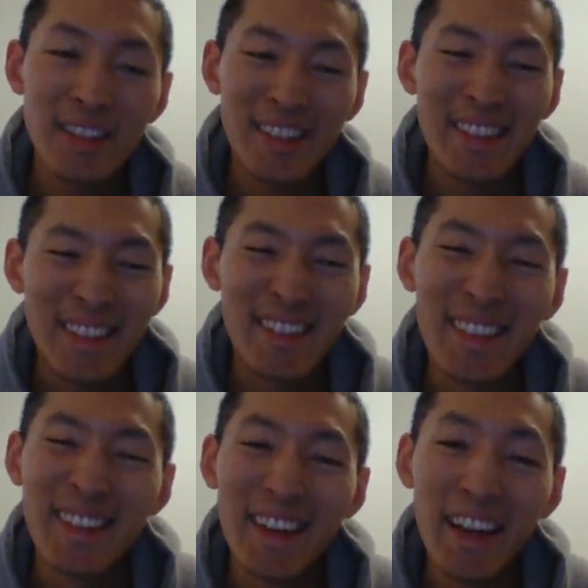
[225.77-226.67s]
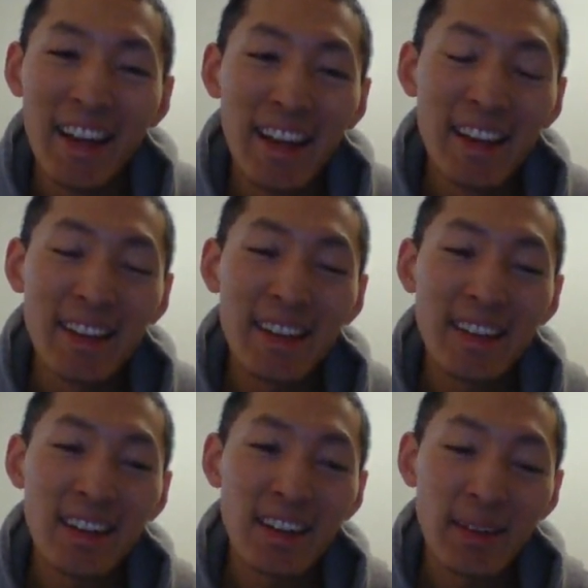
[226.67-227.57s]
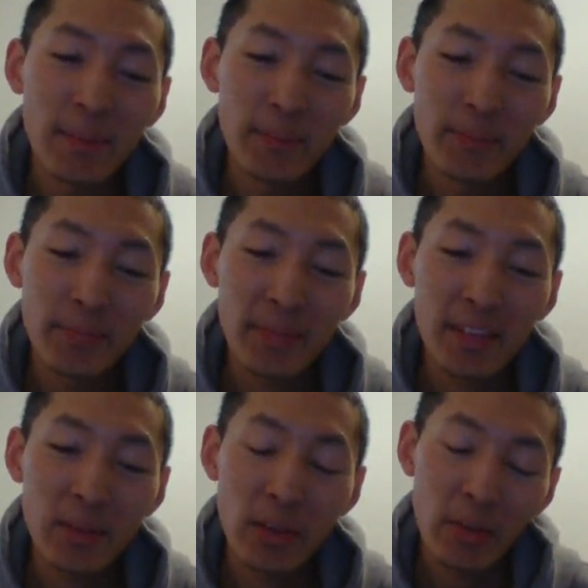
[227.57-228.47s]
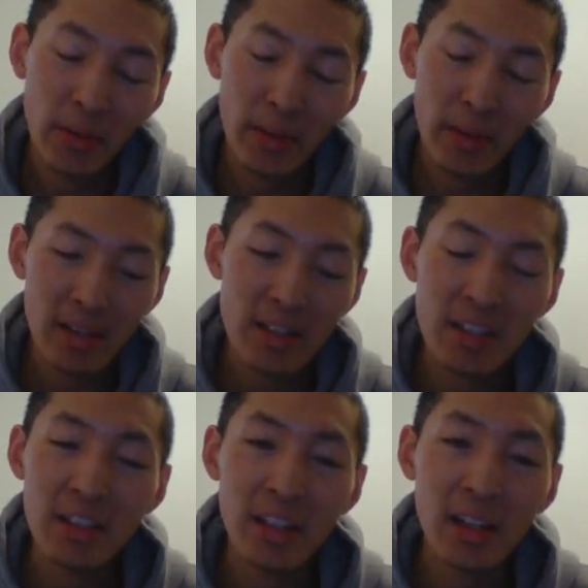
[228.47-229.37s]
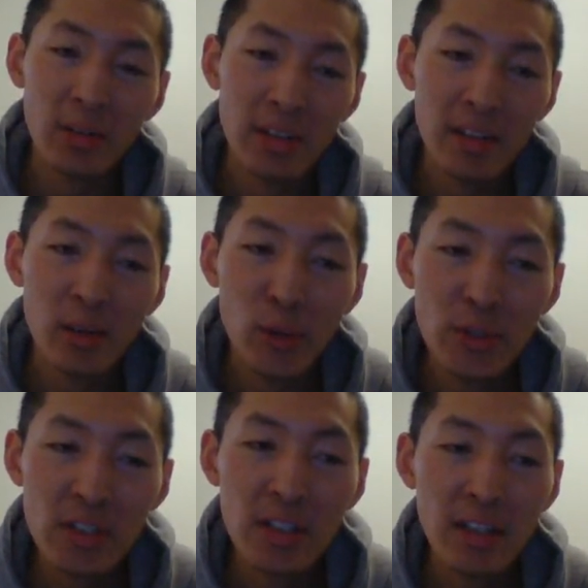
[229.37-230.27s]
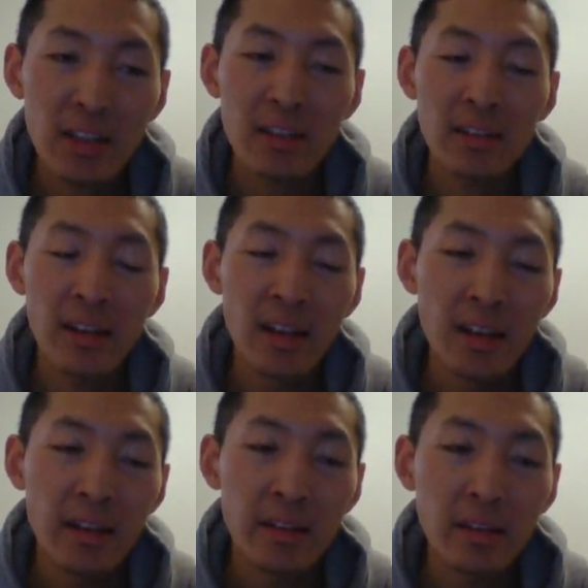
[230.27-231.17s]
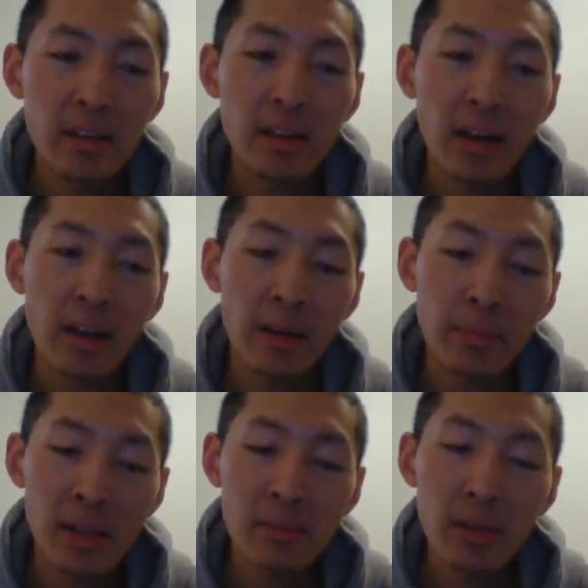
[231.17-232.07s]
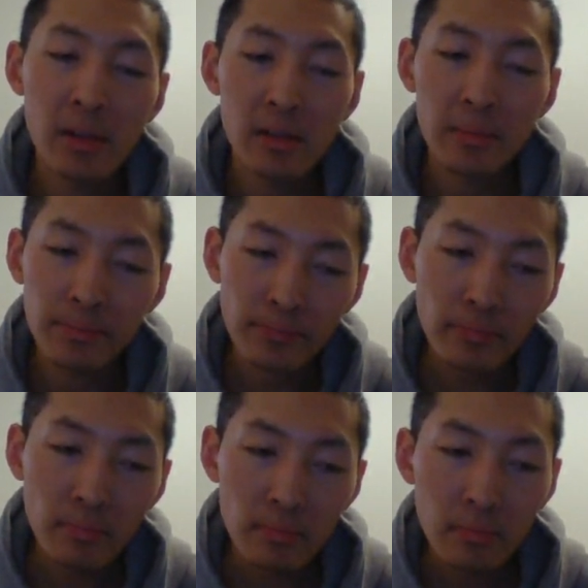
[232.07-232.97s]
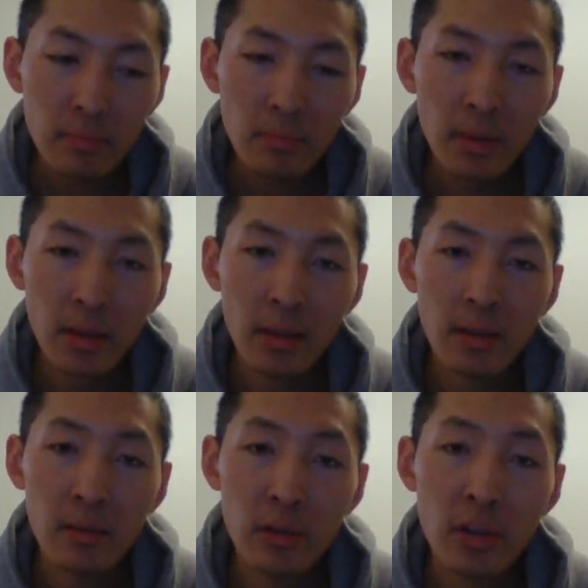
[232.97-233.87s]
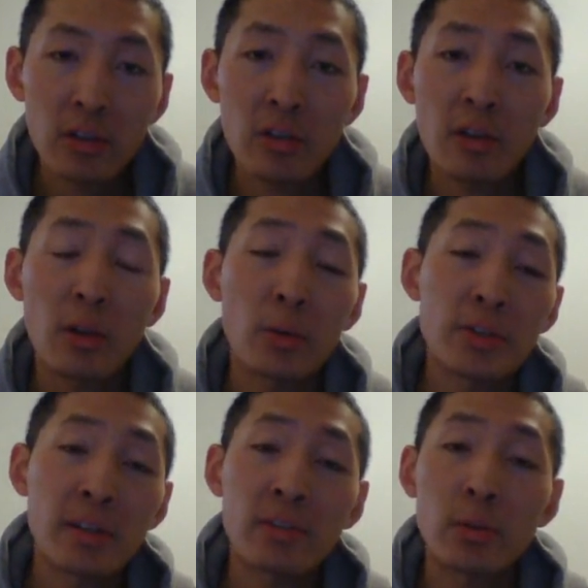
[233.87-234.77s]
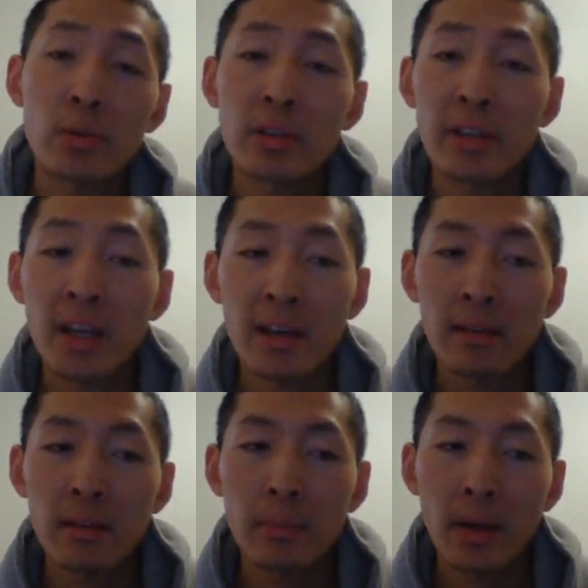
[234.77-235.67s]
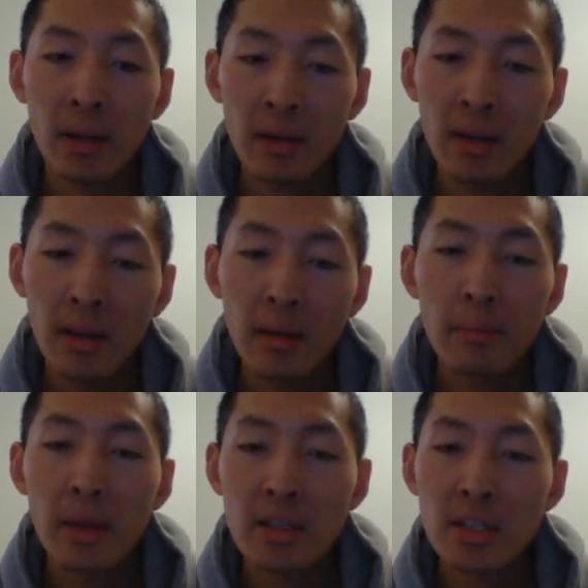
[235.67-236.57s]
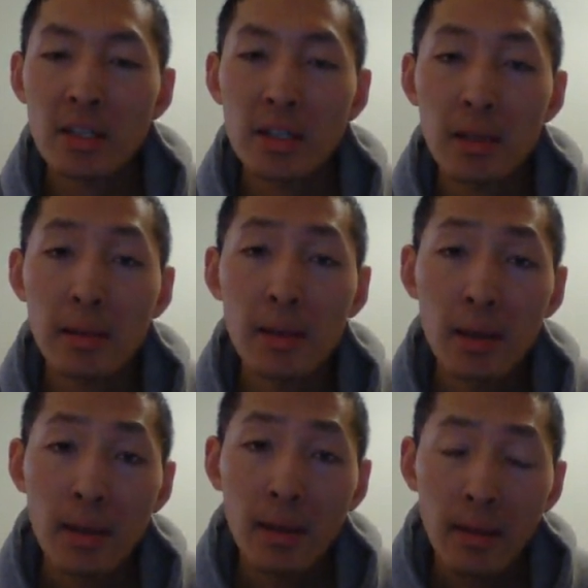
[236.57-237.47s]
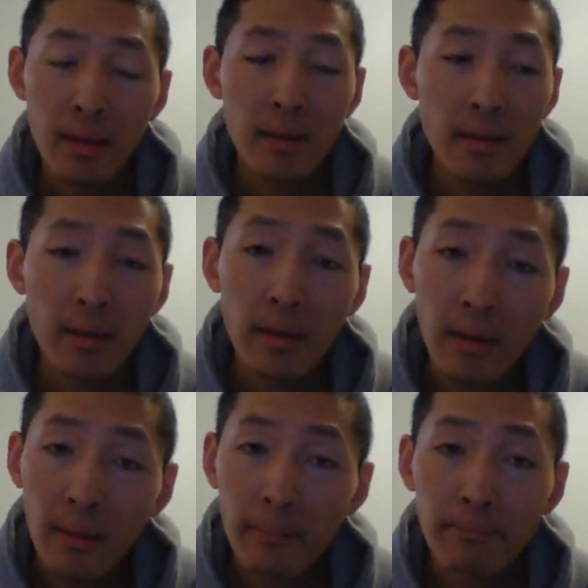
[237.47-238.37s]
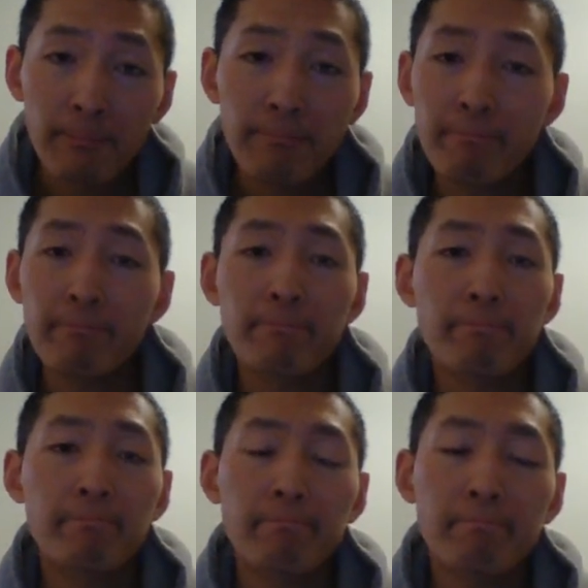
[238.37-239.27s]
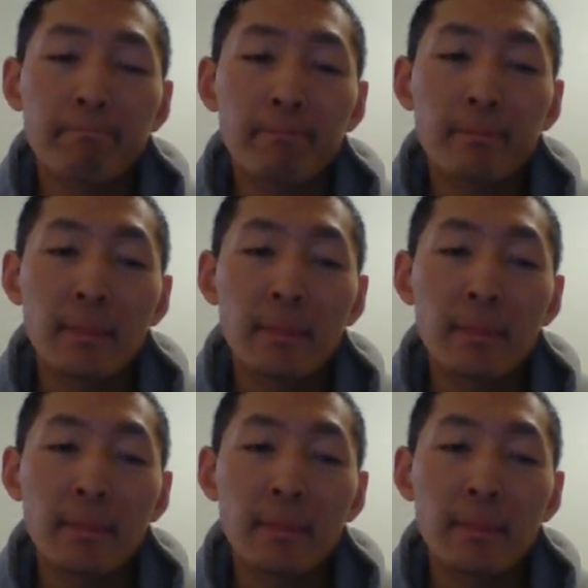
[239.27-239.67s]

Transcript: uh, at least in Calgary, they closed, and I believe they are looking to close everywhere in Canada by May 16th. Um, it is unfortunate,